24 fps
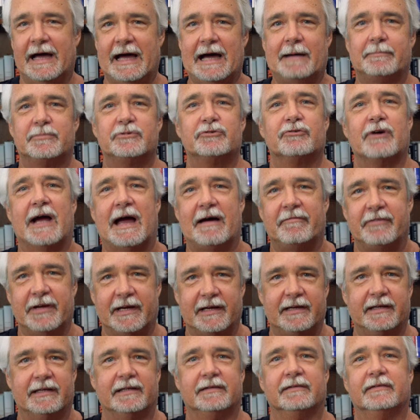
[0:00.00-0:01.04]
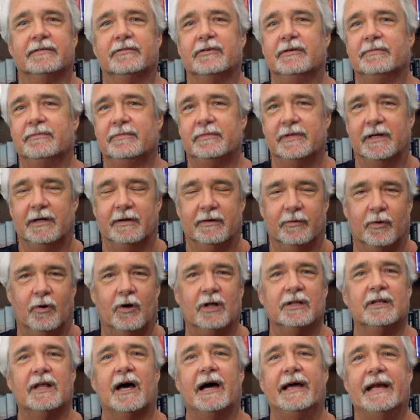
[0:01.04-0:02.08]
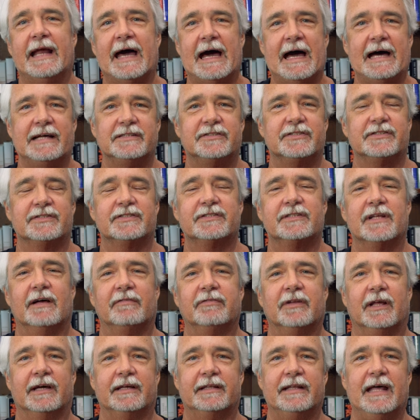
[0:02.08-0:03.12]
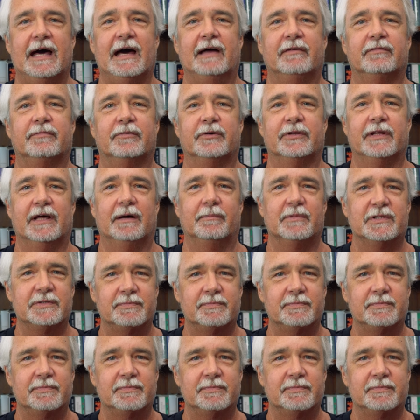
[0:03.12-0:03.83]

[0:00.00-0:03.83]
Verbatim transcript: app traffic and you know, online ads and stuff like that for them.